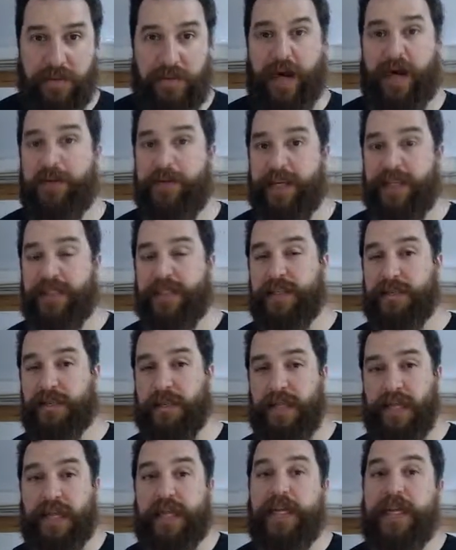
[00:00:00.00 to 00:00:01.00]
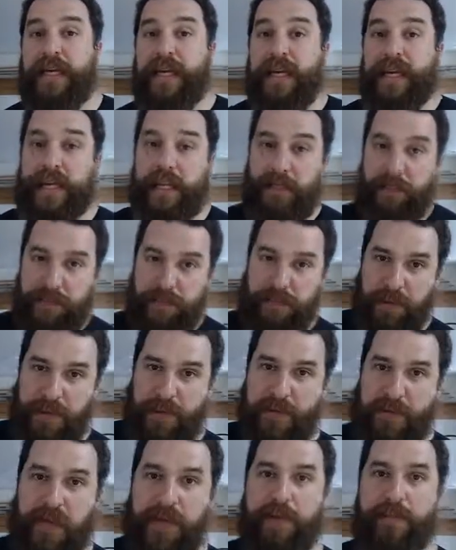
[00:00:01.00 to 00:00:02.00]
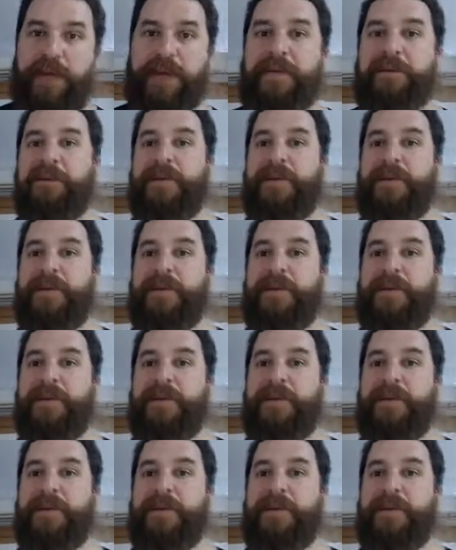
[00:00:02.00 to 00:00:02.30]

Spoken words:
bomb on somebody, he'll be blown up.